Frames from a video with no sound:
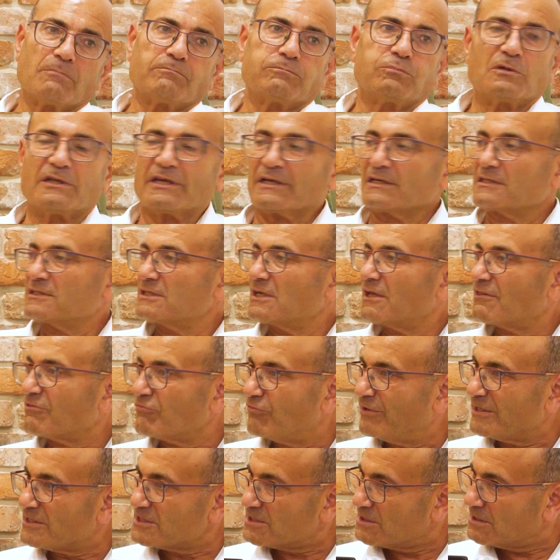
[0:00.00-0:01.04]
like the
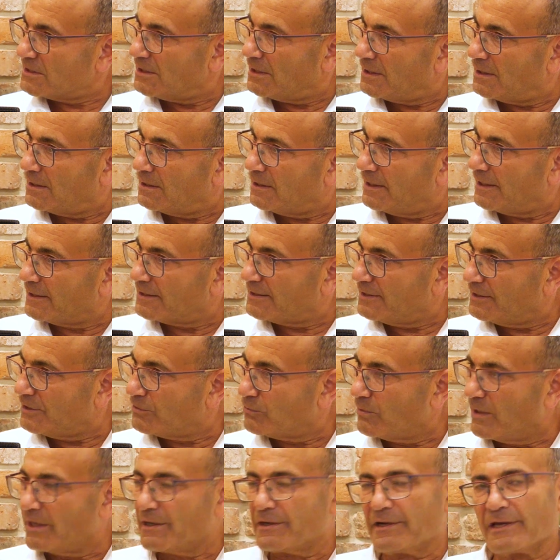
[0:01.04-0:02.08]
threats like
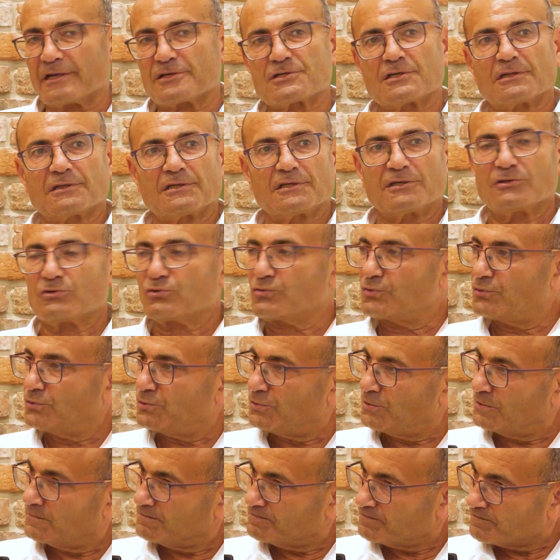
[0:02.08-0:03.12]
Iran actually
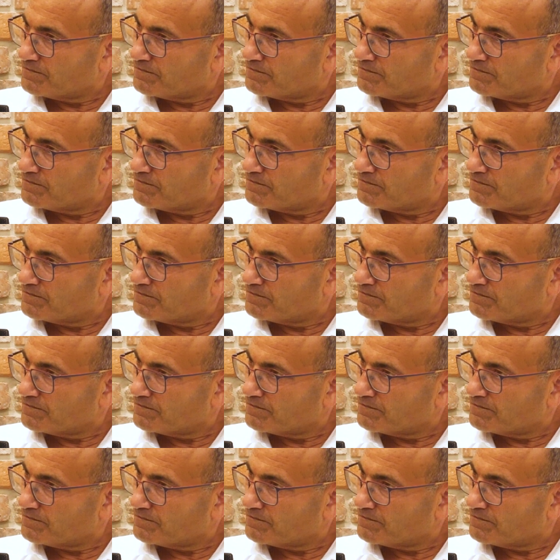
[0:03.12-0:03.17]
to